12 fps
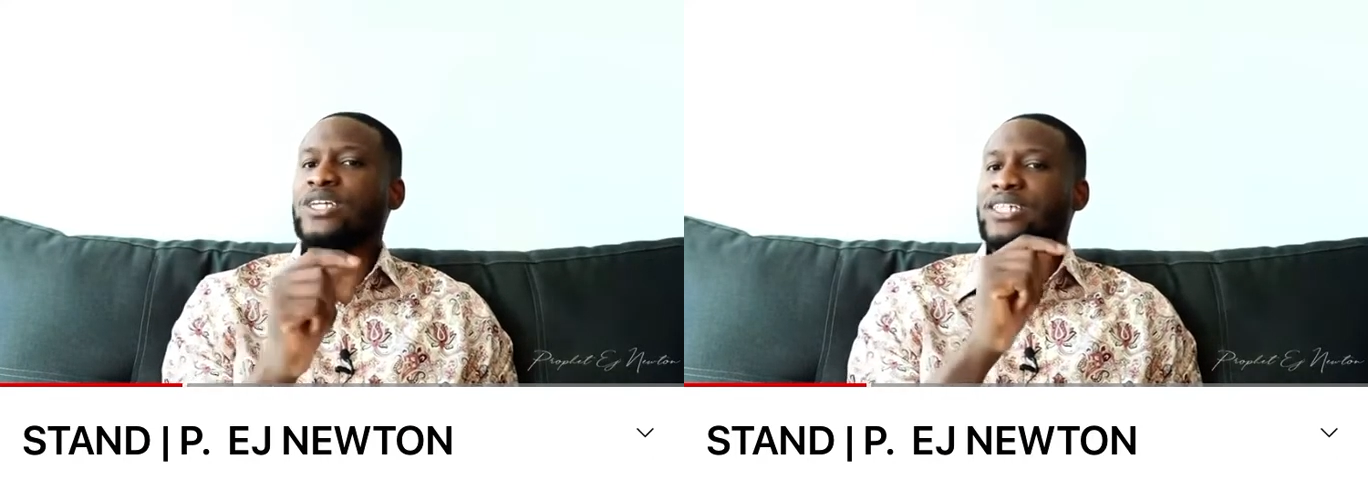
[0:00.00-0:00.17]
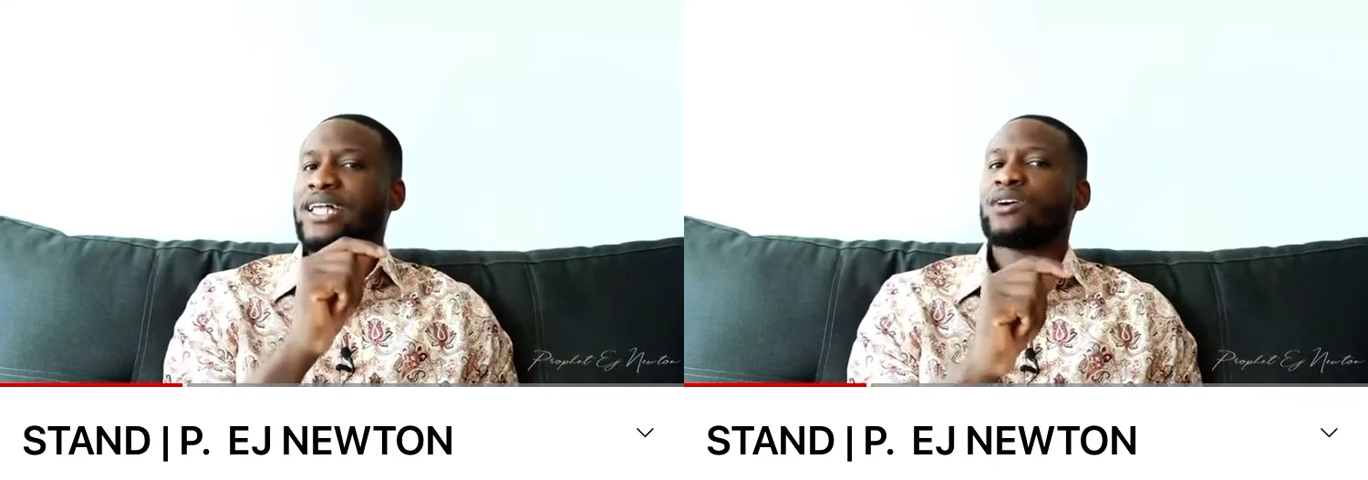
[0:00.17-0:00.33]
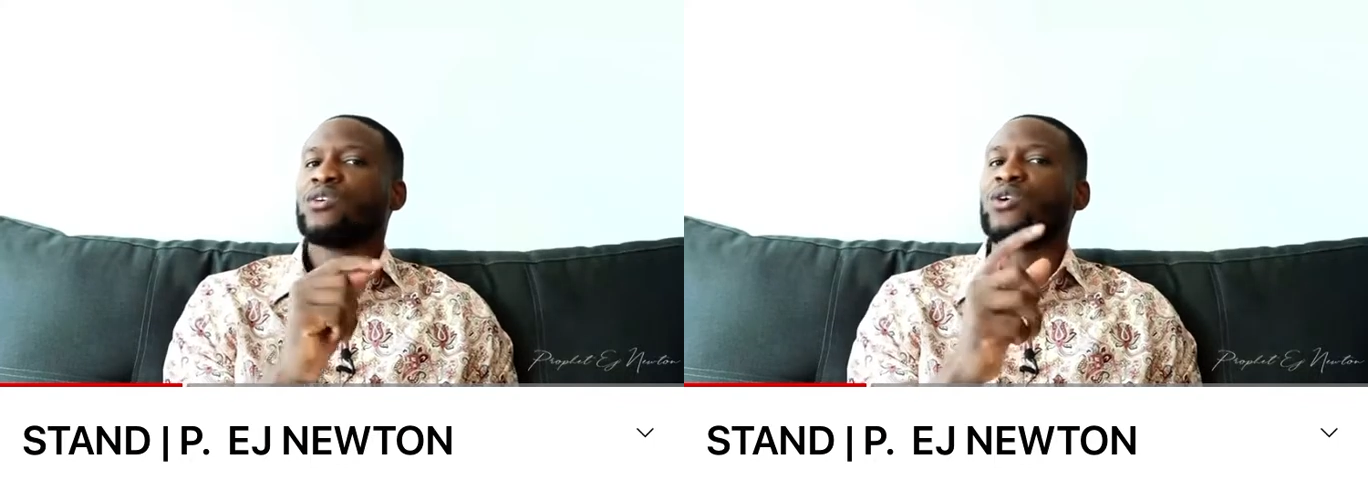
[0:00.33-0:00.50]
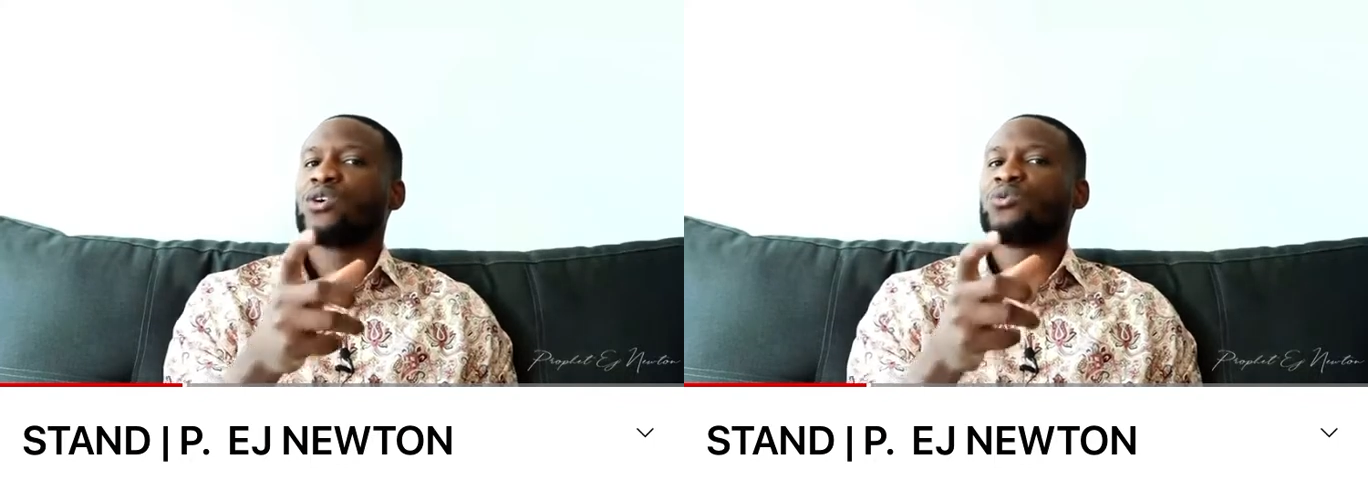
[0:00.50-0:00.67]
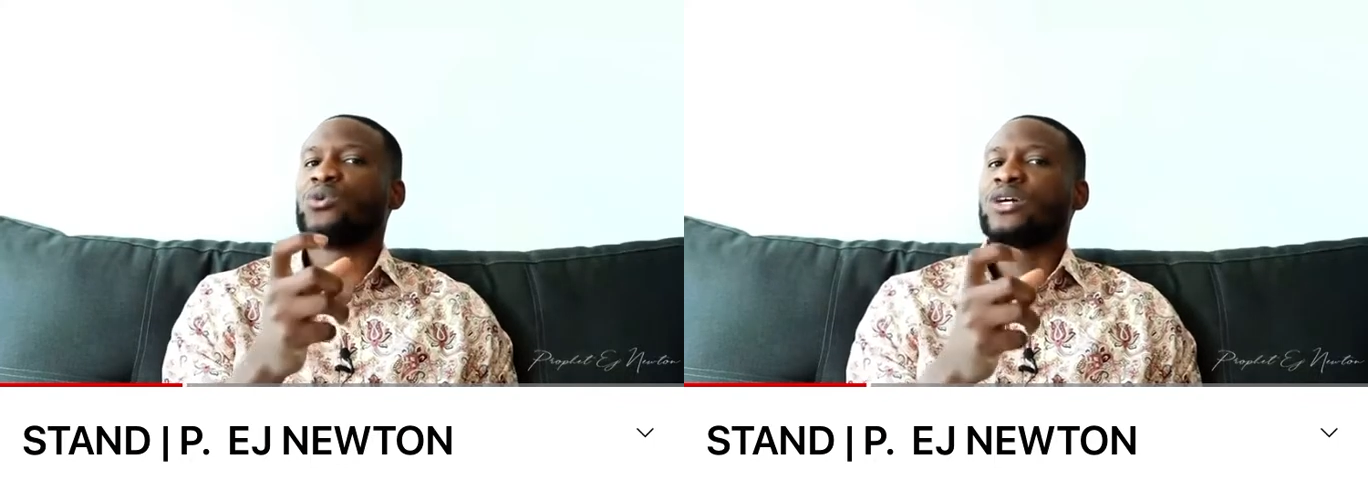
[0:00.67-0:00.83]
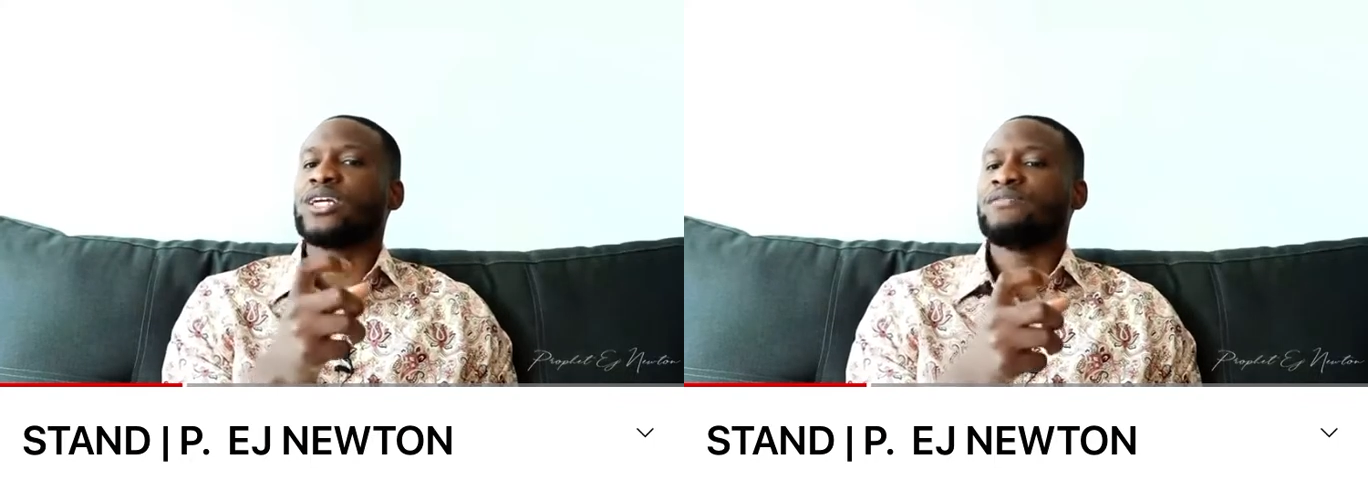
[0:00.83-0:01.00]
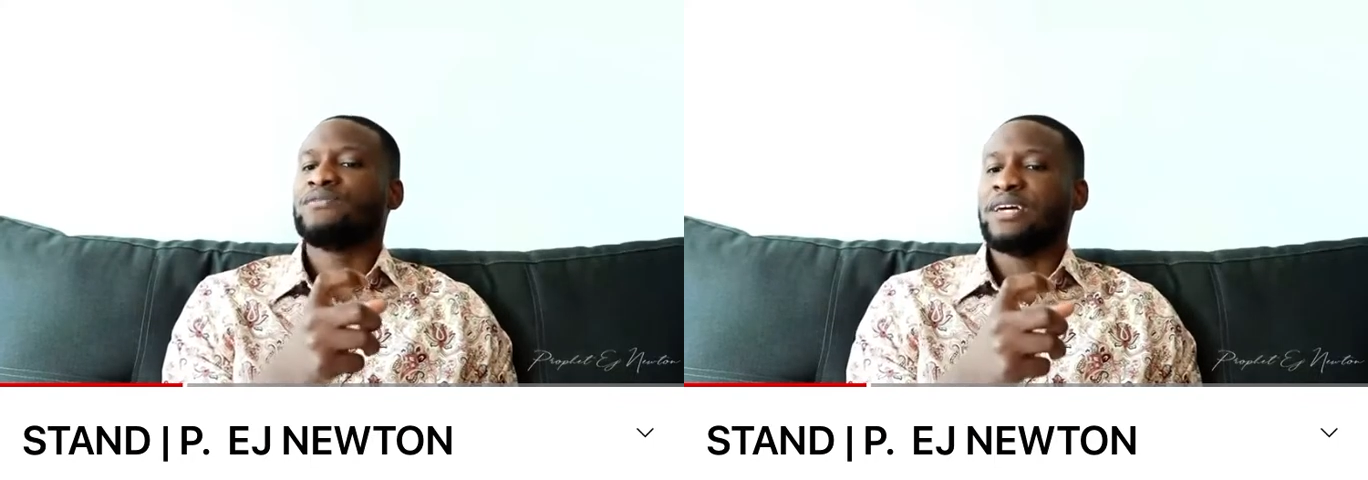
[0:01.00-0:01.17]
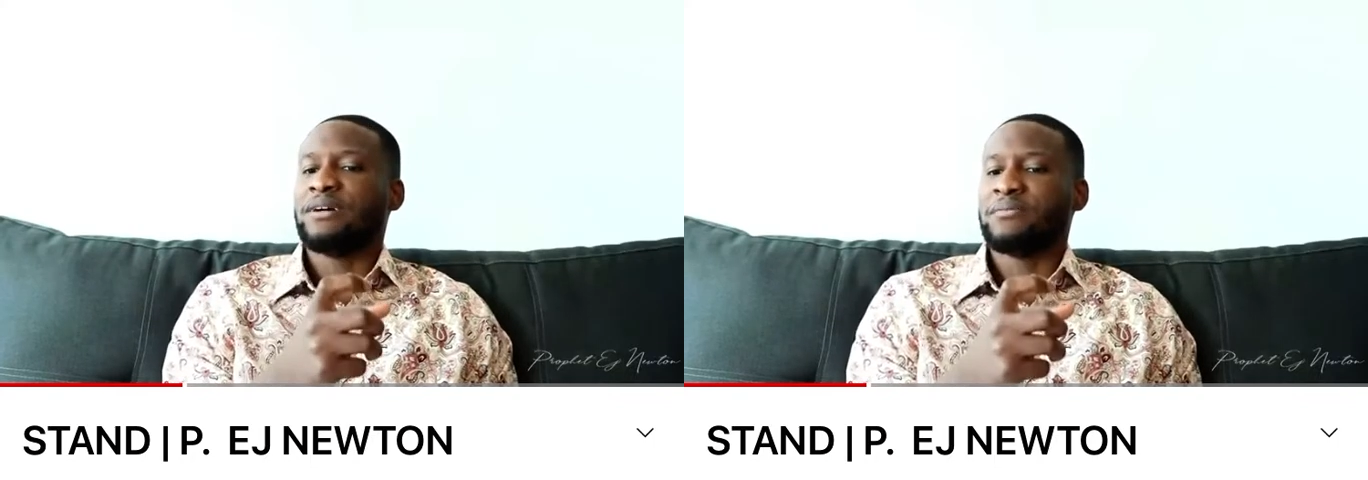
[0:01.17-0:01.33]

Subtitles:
that God will give them